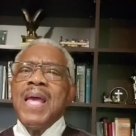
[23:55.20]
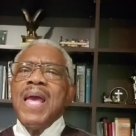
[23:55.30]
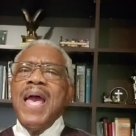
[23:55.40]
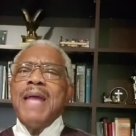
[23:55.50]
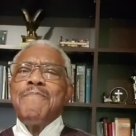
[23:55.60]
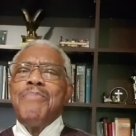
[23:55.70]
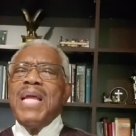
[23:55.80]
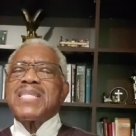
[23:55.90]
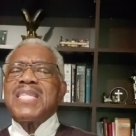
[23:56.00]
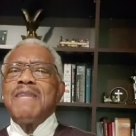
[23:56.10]
and
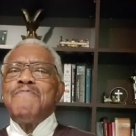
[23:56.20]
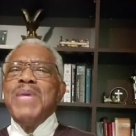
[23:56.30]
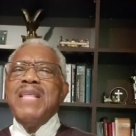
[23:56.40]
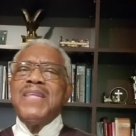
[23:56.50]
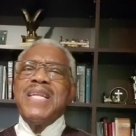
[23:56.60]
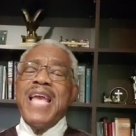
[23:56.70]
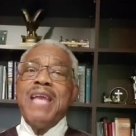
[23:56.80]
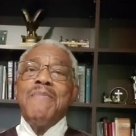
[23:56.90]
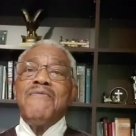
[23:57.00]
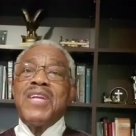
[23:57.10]
blessed be the
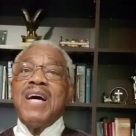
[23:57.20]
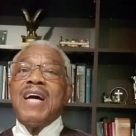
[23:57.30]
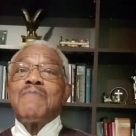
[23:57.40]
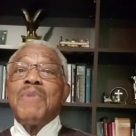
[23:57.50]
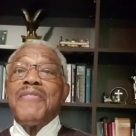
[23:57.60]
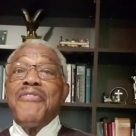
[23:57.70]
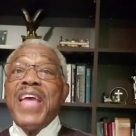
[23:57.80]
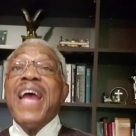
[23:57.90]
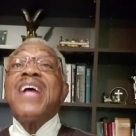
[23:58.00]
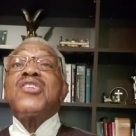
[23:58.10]
name of God, but
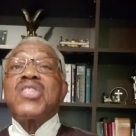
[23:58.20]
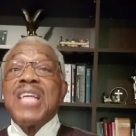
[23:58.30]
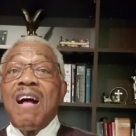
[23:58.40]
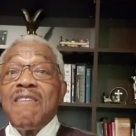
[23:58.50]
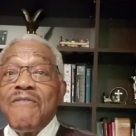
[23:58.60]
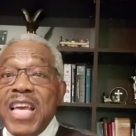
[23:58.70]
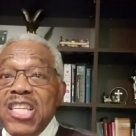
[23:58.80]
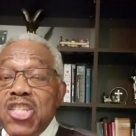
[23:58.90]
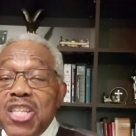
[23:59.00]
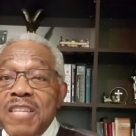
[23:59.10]
their
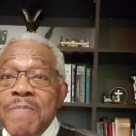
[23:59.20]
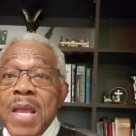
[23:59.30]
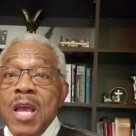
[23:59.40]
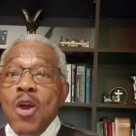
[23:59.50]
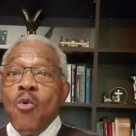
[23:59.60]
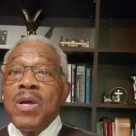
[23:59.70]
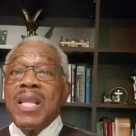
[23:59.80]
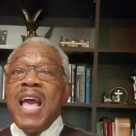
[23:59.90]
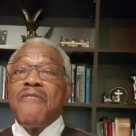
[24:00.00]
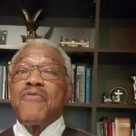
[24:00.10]
salvation will
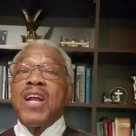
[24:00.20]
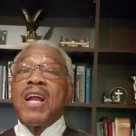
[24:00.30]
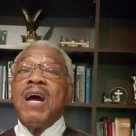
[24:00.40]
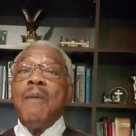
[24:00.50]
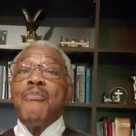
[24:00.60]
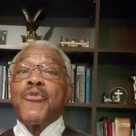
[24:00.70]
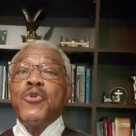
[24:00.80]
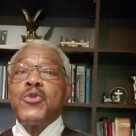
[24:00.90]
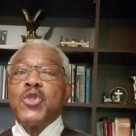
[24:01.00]
have to come through